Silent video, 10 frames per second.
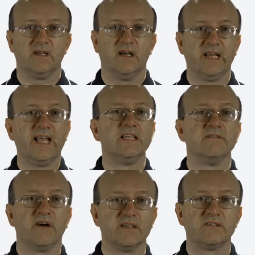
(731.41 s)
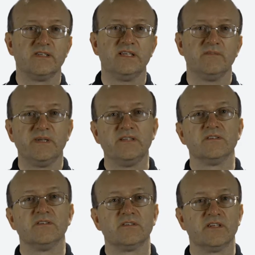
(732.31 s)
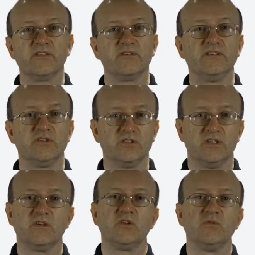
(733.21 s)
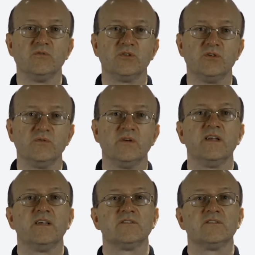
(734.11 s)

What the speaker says: And A divides C means that there's another integer, Q2,